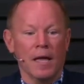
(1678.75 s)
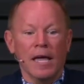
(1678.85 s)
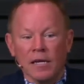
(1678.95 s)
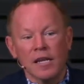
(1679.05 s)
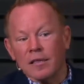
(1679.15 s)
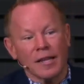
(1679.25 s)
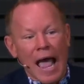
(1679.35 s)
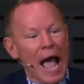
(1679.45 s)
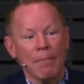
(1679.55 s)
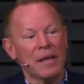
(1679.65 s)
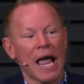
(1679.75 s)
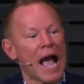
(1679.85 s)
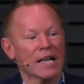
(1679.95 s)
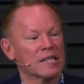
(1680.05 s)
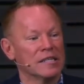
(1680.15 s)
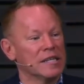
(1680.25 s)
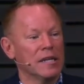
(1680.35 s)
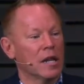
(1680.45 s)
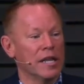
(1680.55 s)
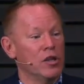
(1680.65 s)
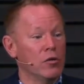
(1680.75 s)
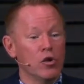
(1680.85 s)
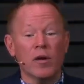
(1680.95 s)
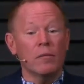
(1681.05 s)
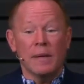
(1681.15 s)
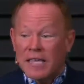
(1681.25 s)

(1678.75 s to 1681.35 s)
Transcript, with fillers: And it doesn't happen accidentally. You, you can be